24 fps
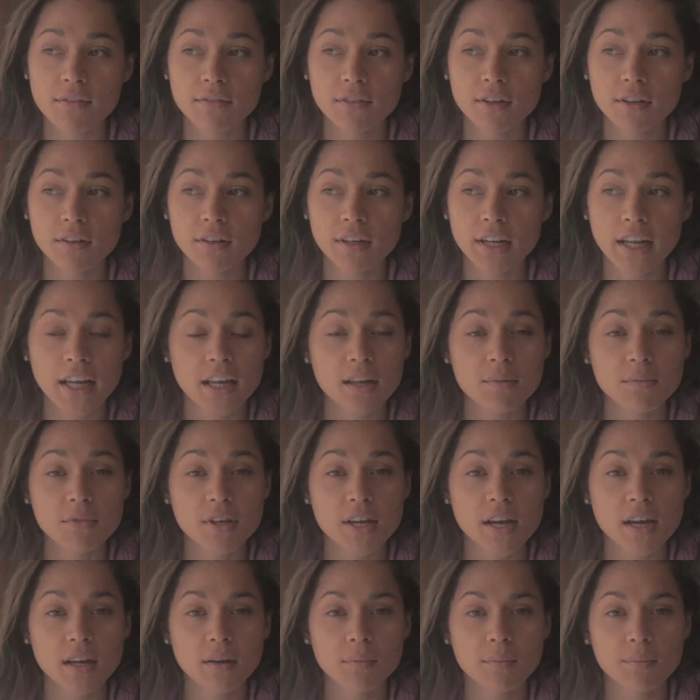I have no
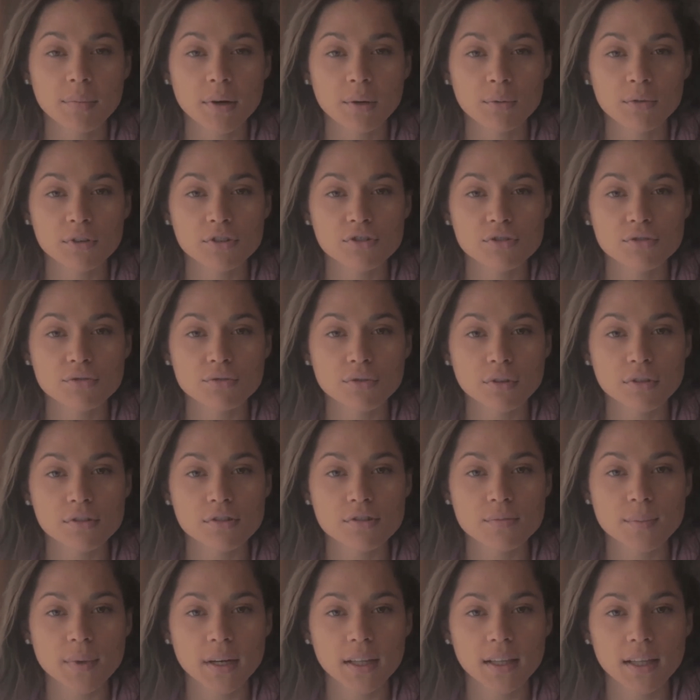name yet, but which
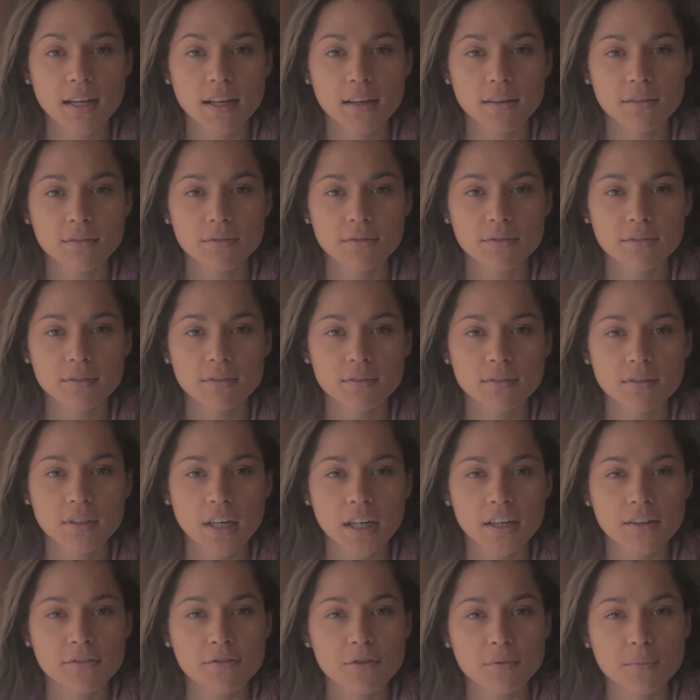runs my life.
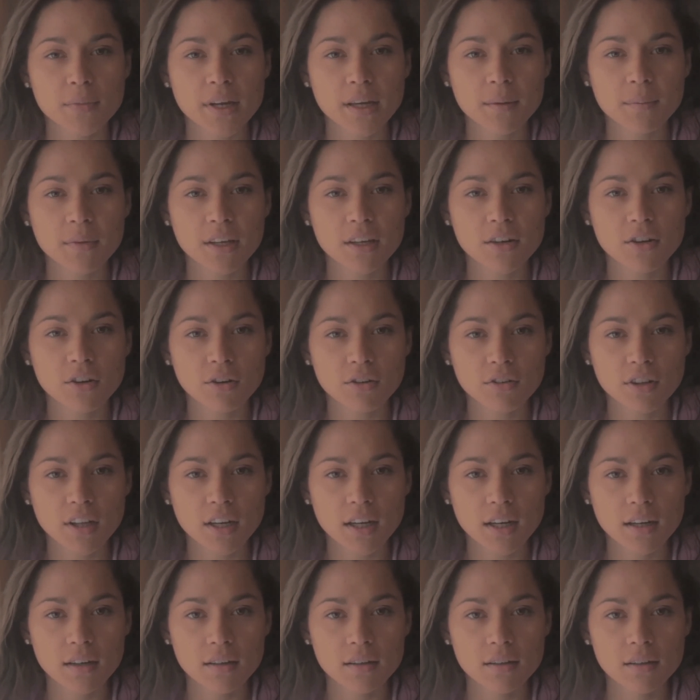And if you make me go
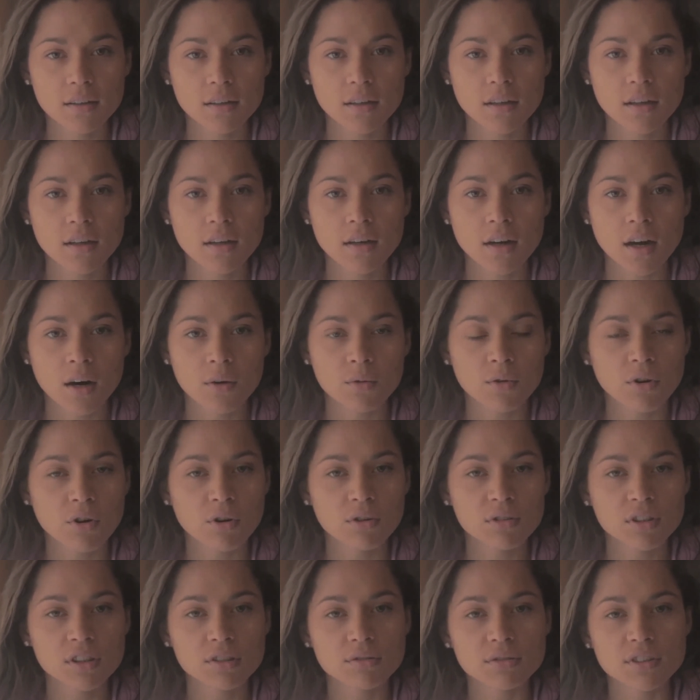there, I
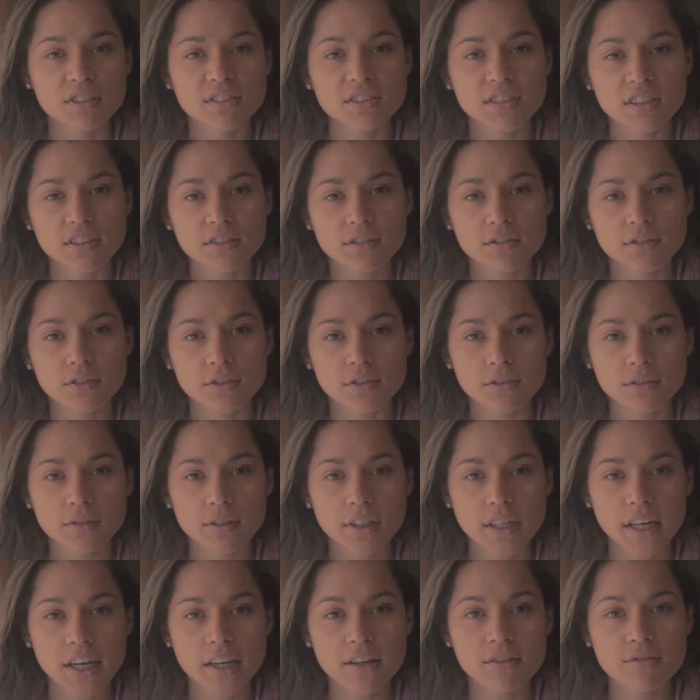will only resist you
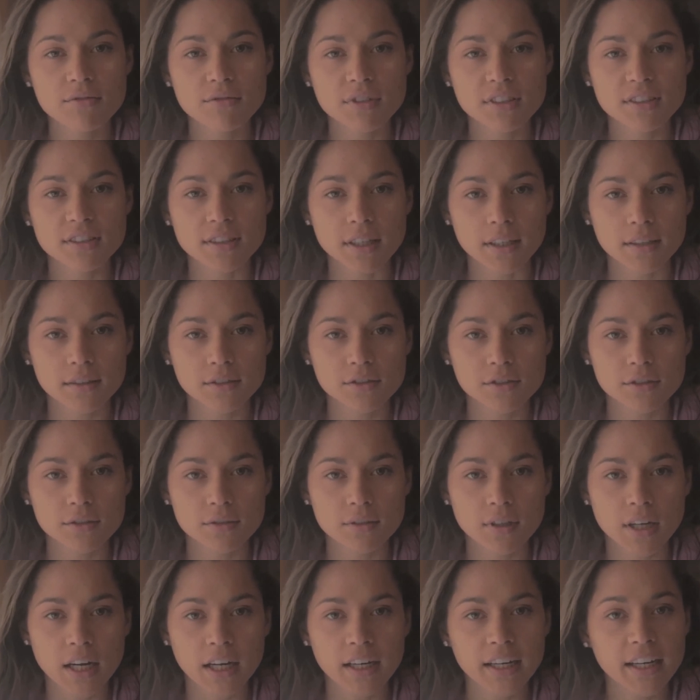and resent
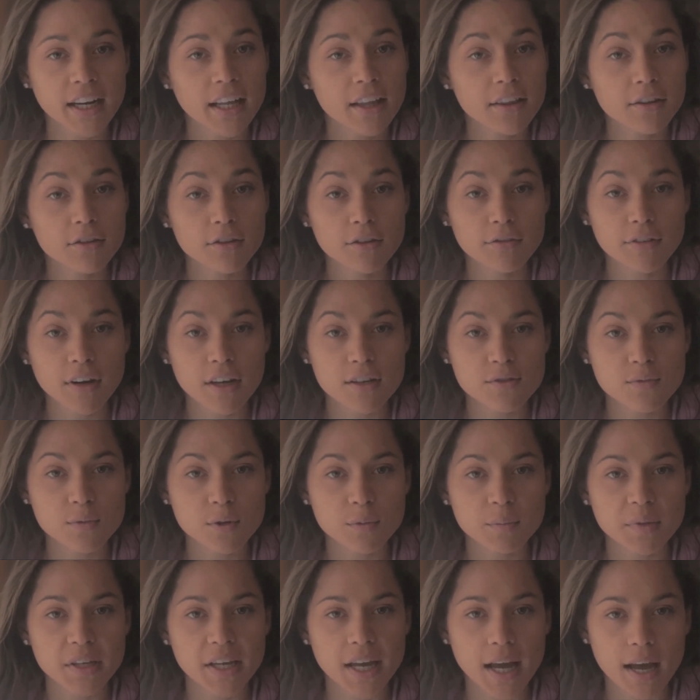you. And neither of
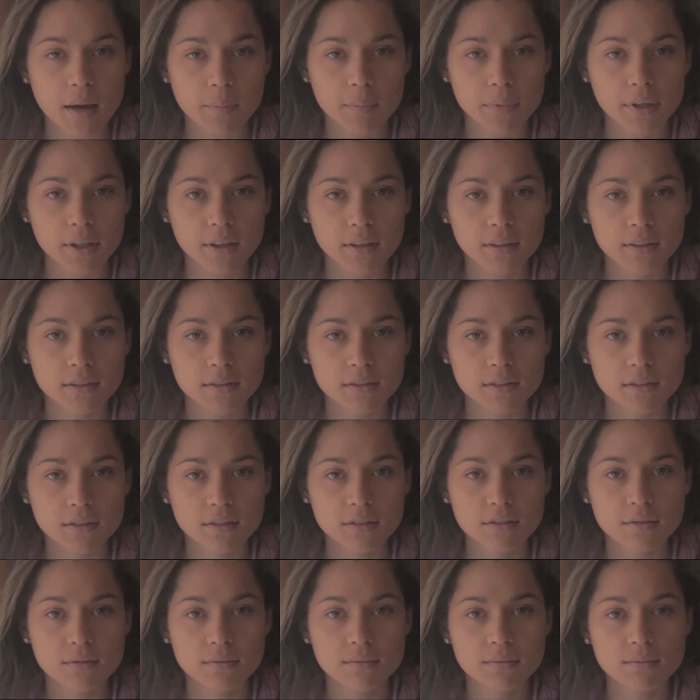us will be happy.
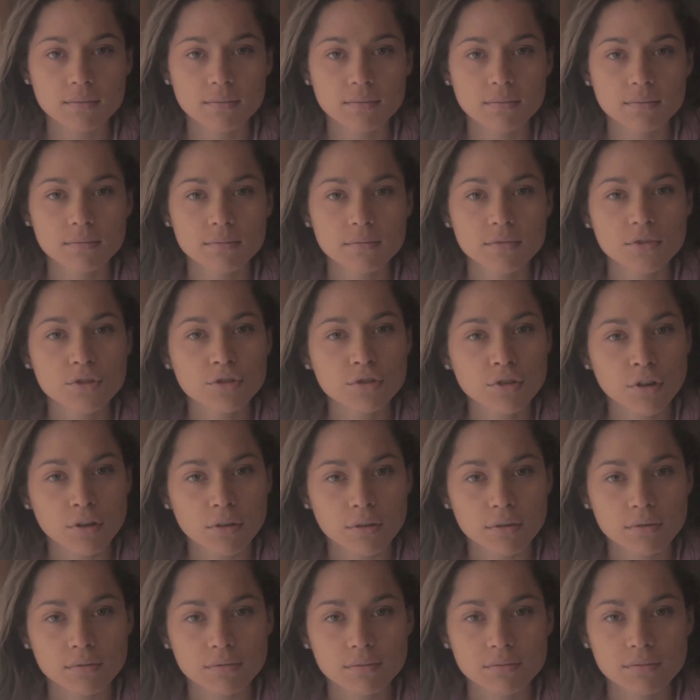
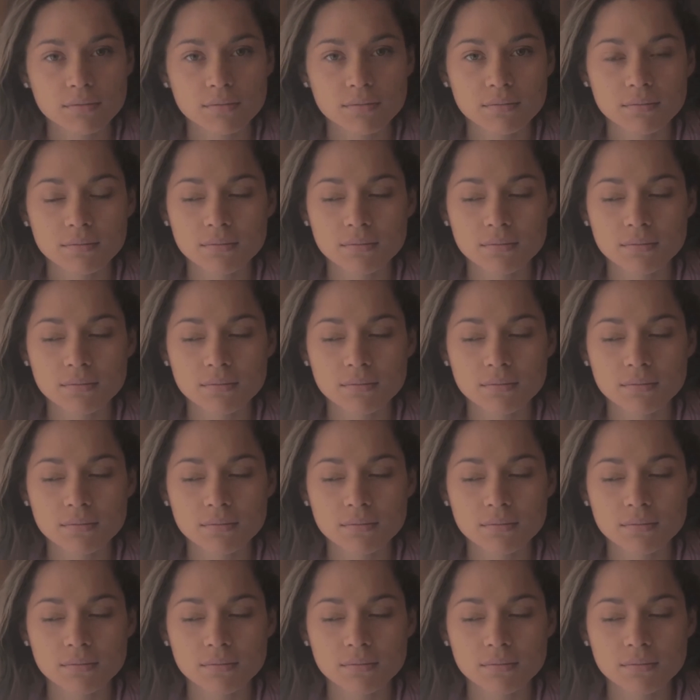So,